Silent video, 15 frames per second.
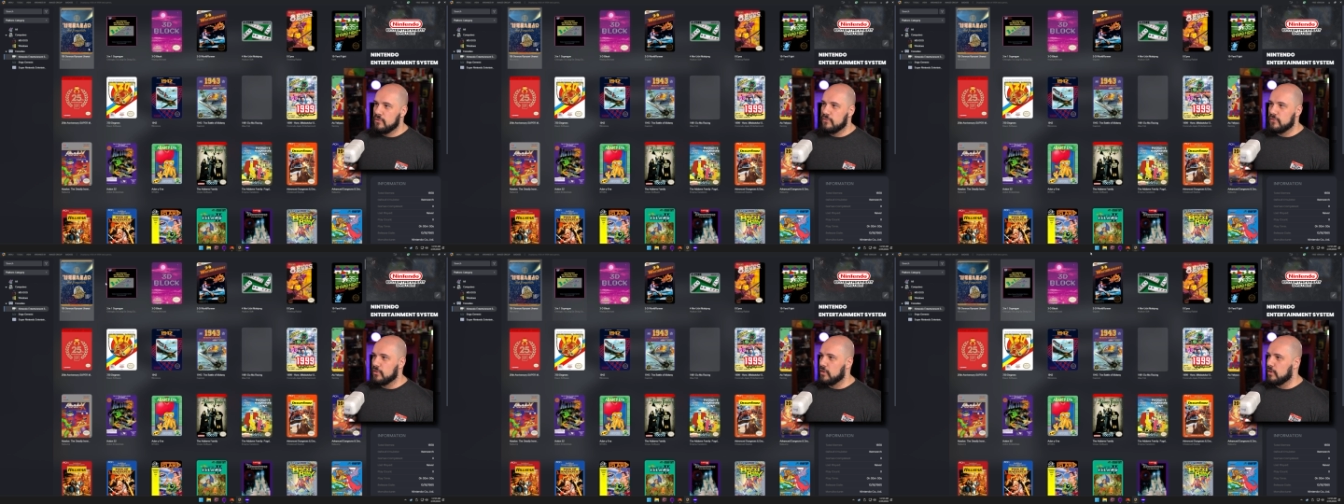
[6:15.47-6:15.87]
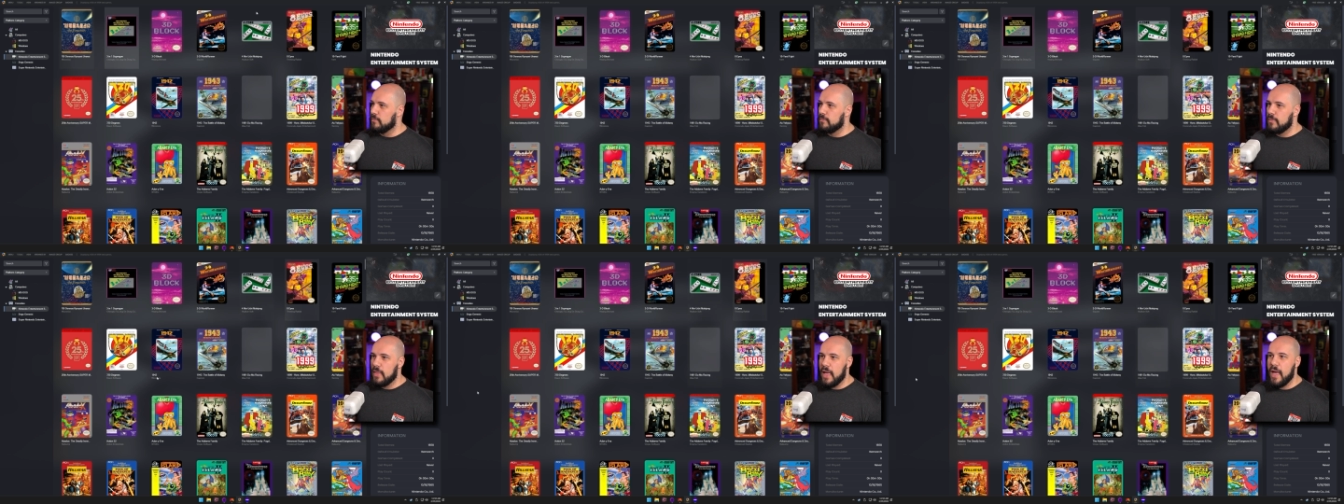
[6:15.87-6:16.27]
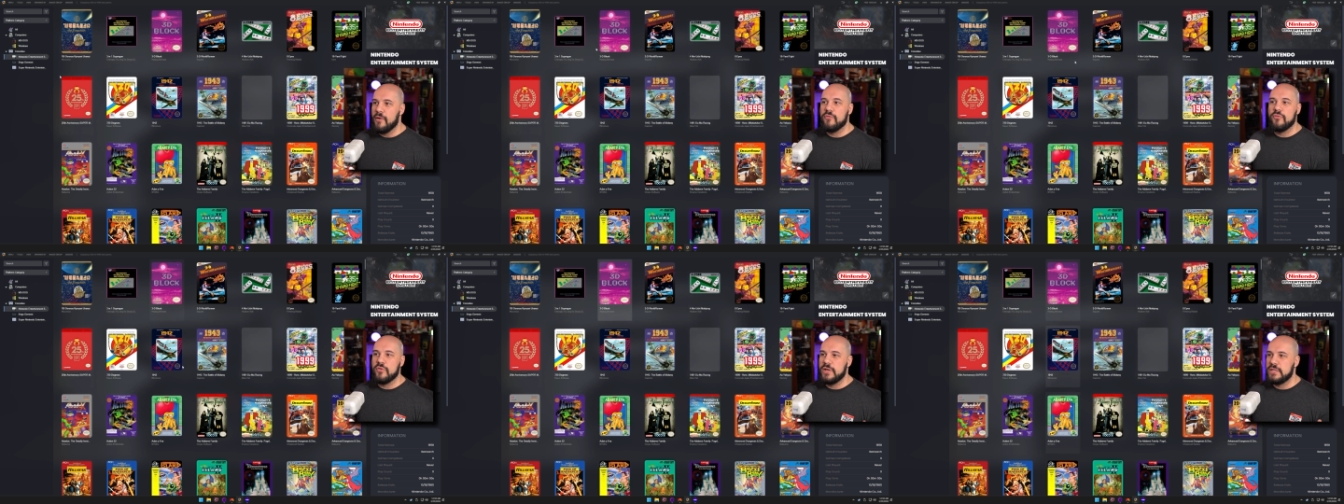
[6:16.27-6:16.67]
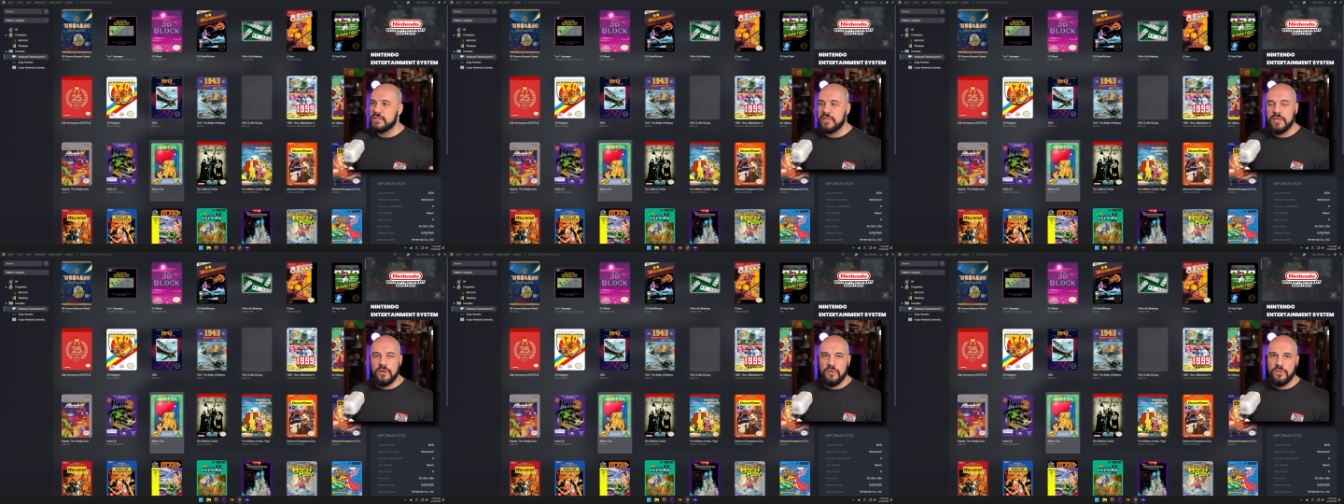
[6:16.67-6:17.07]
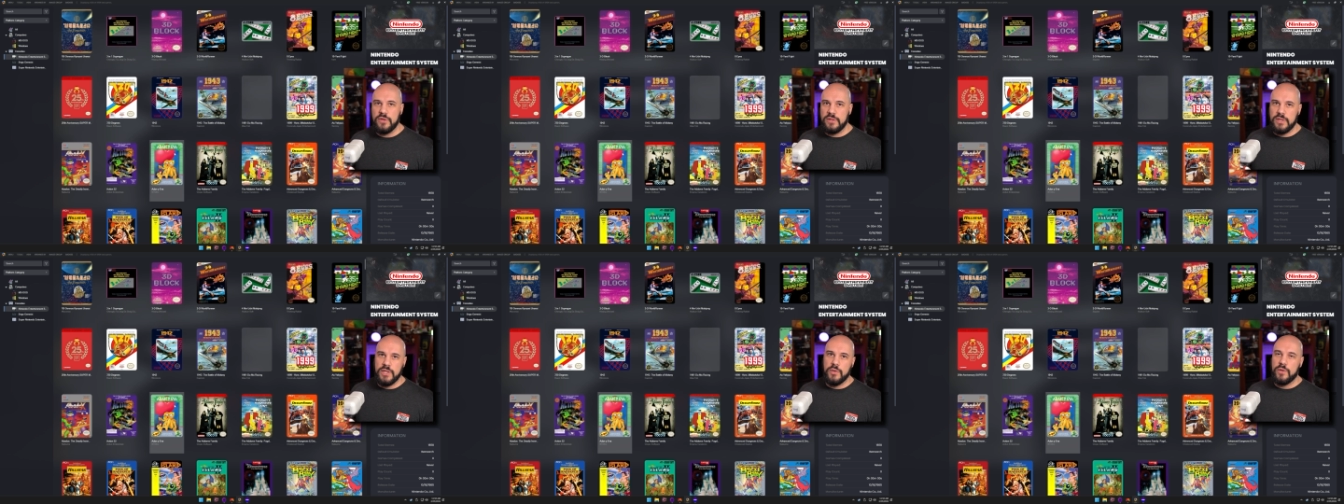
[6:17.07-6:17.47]
for every single
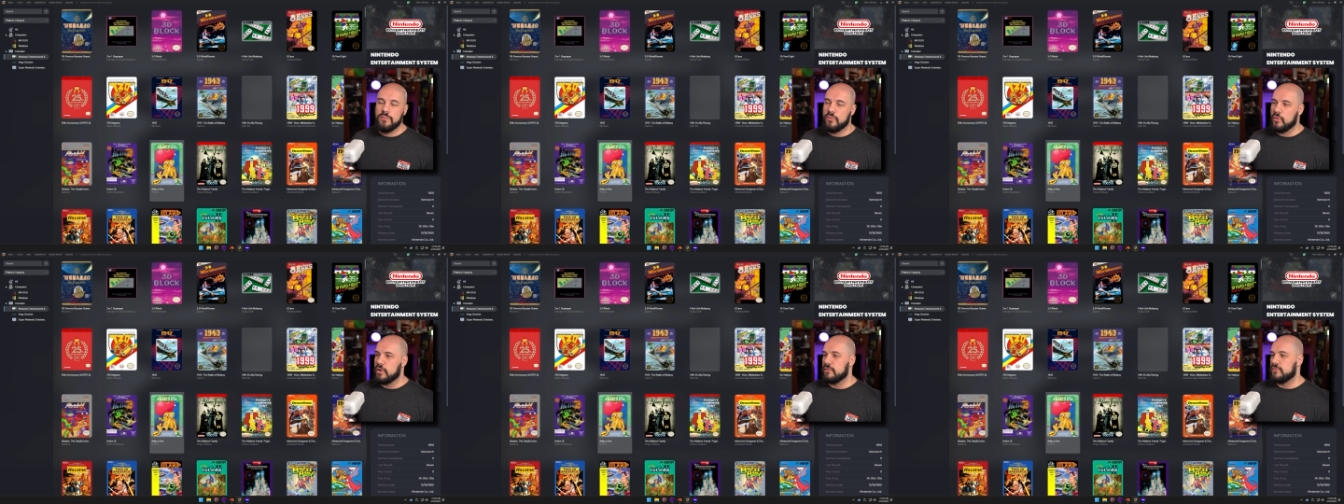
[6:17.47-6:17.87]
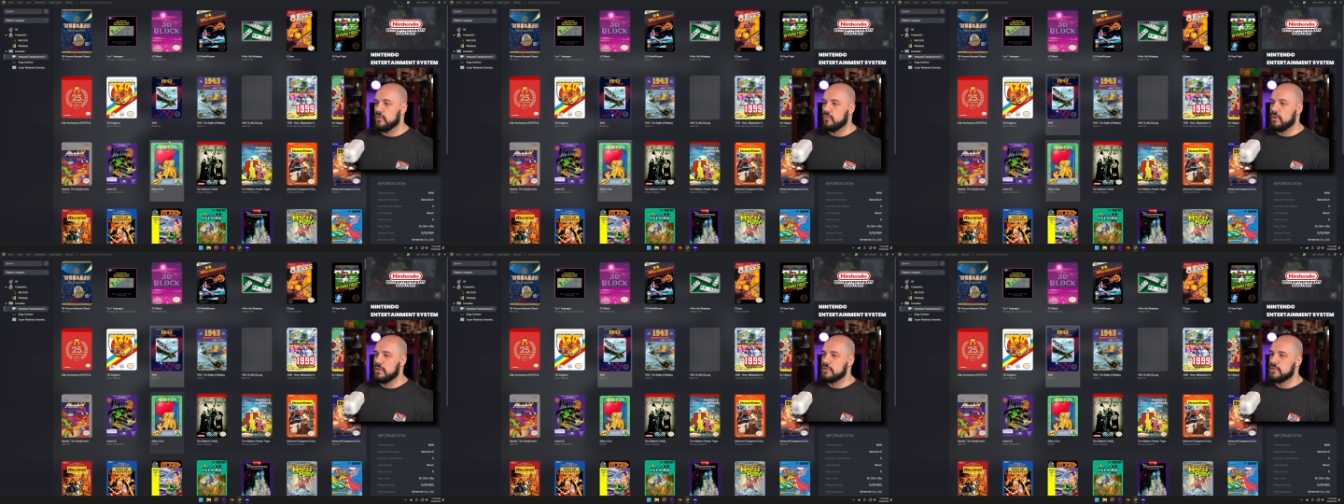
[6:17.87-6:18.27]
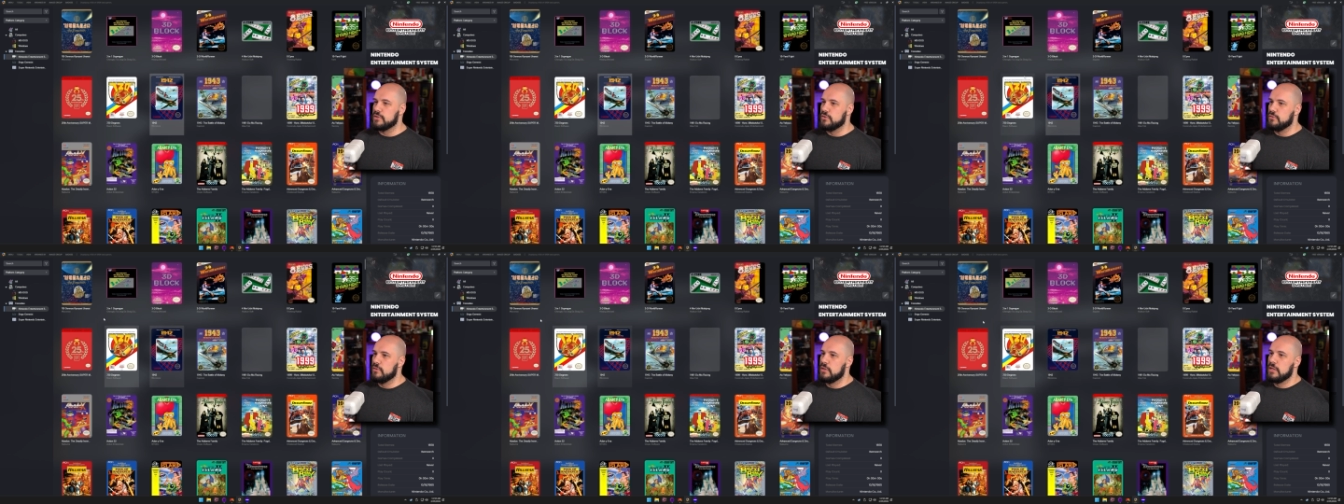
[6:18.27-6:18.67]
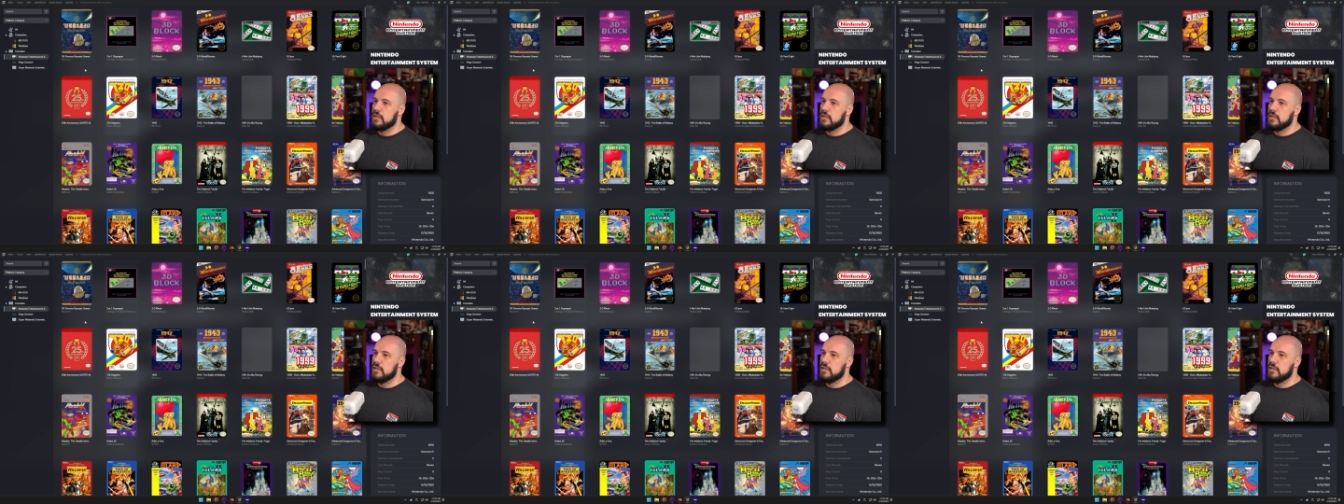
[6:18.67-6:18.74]
thing that you import if you want to.